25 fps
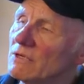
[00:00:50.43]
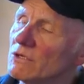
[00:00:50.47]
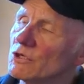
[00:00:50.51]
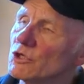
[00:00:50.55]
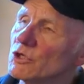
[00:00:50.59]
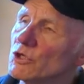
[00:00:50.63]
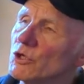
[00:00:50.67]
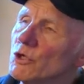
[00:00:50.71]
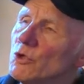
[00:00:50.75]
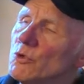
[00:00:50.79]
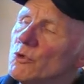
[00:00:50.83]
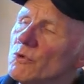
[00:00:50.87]

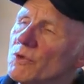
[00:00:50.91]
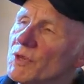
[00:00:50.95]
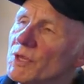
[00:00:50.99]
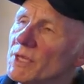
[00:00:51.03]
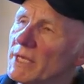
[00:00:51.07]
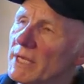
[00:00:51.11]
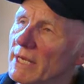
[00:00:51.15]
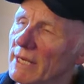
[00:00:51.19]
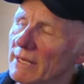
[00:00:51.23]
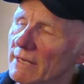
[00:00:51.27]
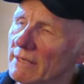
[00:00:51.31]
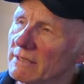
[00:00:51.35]
2
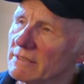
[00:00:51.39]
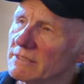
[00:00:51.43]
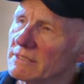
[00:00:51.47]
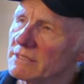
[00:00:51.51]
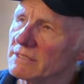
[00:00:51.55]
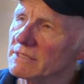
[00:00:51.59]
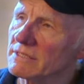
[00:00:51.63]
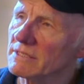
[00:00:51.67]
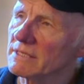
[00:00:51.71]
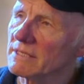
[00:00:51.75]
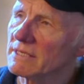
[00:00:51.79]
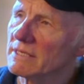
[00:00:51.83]

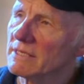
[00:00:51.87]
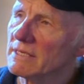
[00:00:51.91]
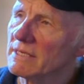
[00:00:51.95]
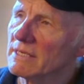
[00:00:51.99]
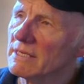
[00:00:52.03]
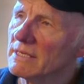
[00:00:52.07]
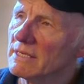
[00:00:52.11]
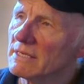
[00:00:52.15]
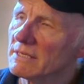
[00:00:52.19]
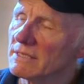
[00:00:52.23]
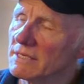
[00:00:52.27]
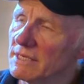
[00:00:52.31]
things
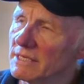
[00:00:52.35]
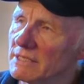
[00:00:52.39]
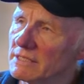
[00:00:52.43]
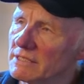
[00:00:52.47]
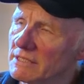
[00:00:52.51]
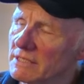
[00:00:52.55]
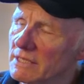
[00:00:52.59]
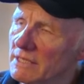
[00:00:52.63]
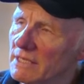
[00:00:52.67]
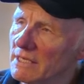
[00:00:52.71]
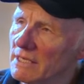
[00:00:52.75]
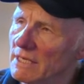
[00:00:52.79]
that
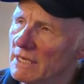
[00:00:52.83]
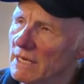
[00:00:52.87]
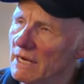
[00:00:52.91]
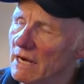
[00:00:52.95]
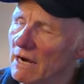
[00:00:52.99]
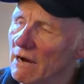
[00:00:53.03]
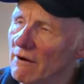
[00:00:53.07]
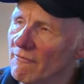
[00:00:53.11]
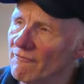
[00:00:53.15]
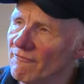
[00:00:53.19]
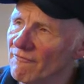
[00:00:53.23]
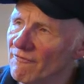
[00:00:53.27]

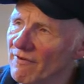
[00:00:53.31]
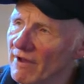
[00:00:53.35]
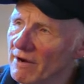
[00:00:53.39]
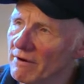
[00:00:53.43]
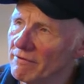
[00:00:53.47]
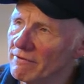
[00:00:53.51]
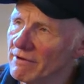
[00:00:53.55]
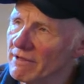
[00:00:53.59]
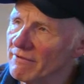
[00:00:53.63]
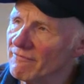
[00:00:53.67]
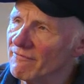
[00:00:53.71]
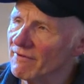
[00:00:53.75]
are
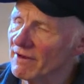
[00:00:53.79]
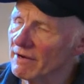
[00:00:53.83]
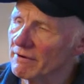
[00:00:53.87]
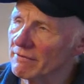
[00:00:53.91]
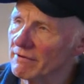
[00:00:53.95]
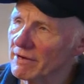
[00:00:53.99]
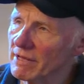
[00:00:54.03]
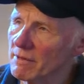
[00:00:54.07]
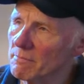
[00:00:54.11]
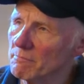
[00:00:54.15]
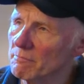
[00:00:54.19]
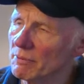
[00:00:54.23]
very,
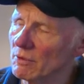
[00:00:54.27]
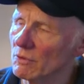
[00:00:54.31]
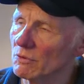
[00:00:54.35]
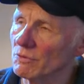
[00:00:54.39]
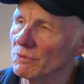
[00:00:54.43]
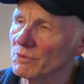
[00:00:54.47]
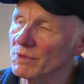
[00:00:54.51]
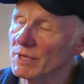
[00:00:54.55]
very important.